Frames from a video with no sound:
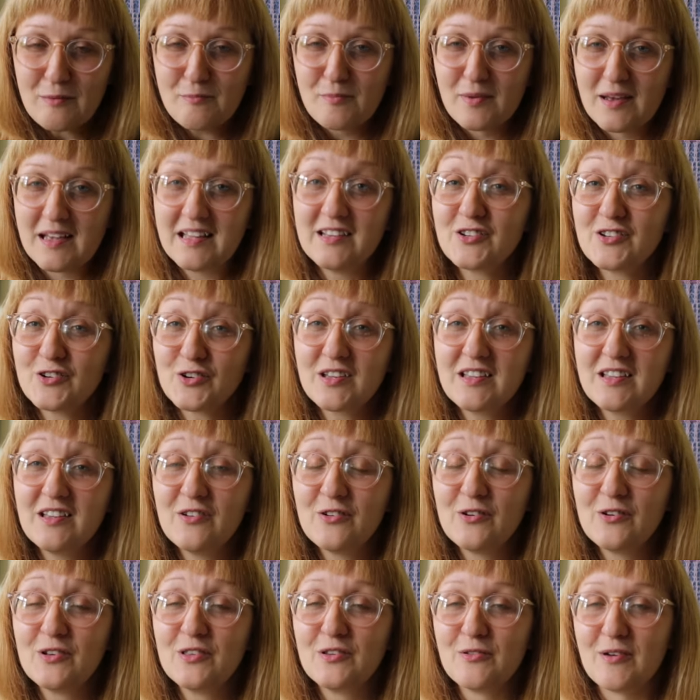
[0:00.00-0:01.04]
But enjoy
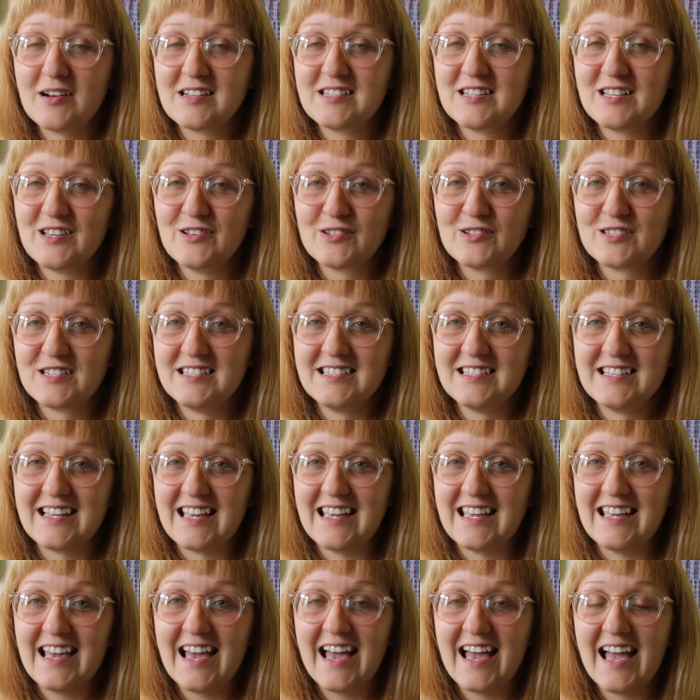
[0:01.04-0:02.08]
the rest of your
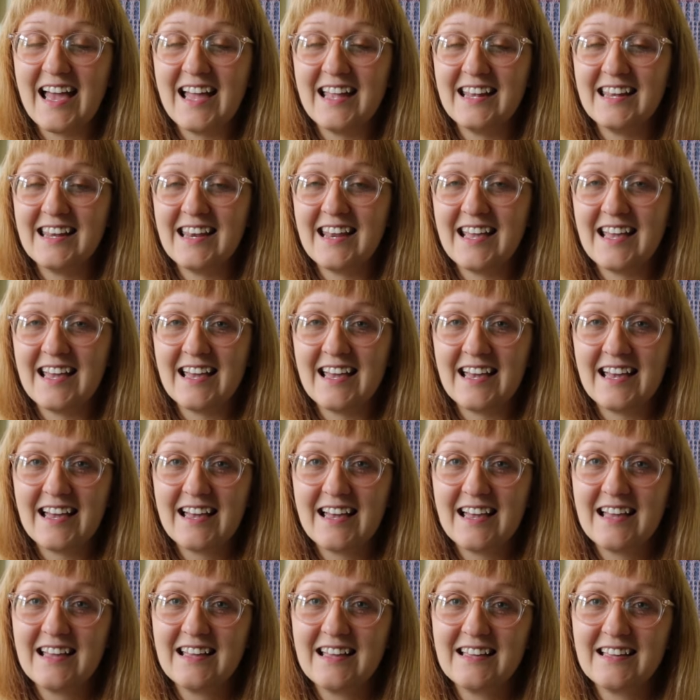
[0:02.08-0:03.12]
Sunday, and
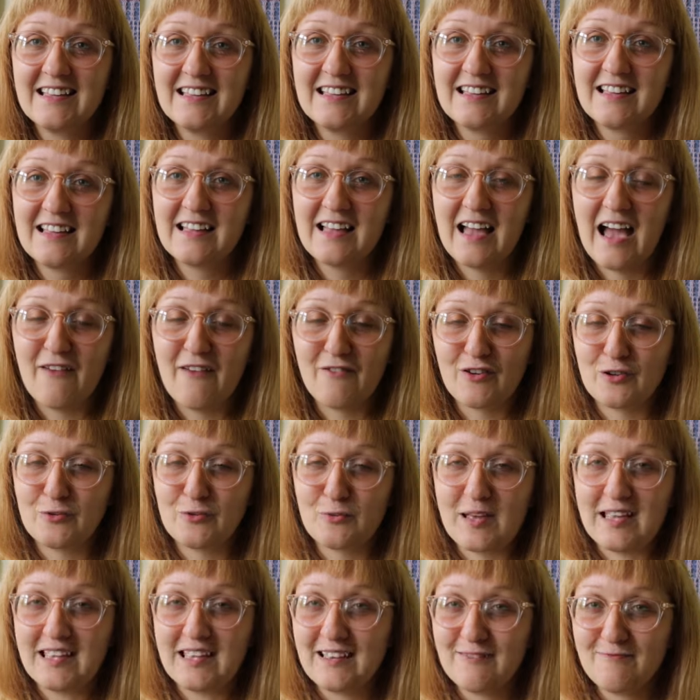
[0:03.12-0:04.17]
have a good
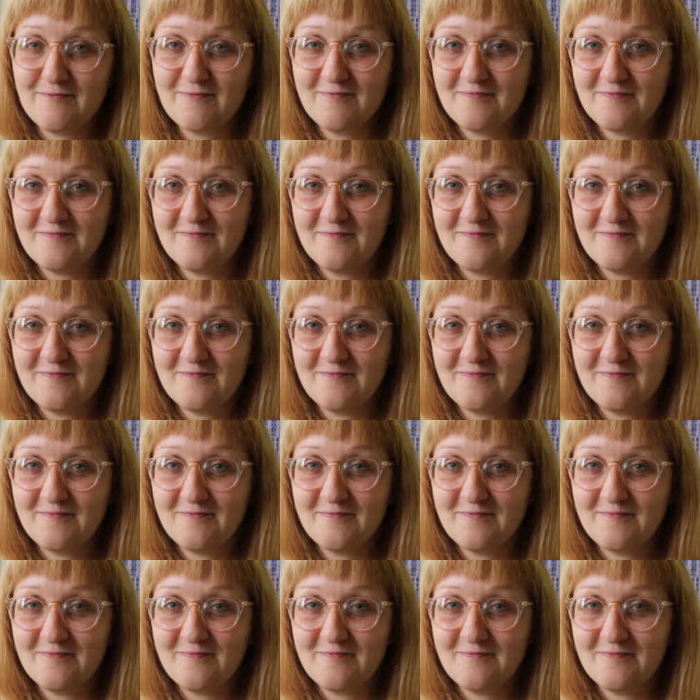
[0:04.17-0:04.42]
week.